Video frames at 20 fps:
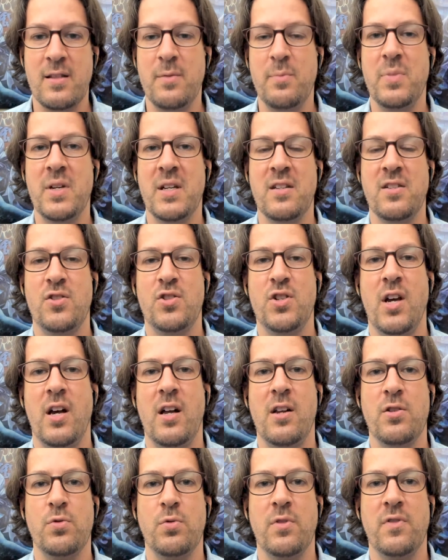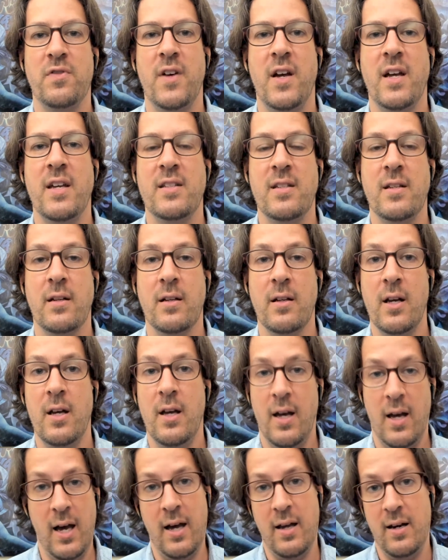the biggest challenge we're facing,
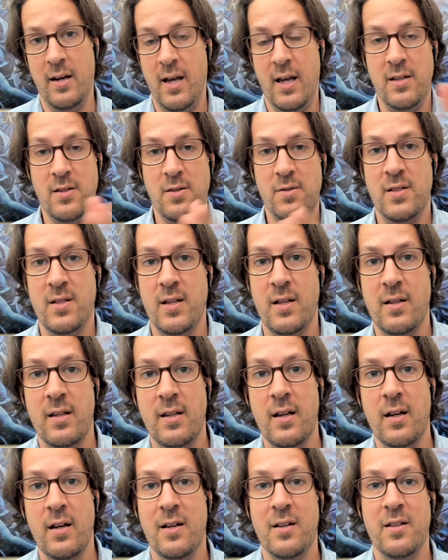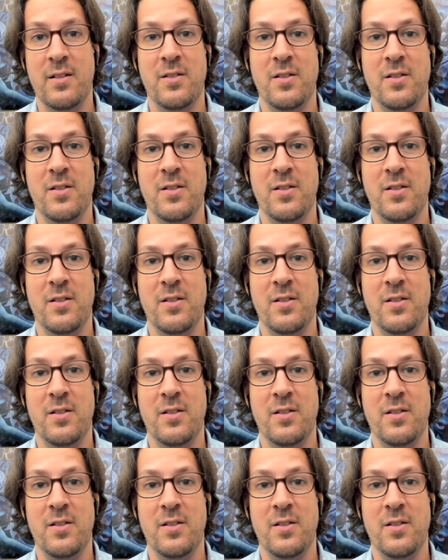and as you said, uh,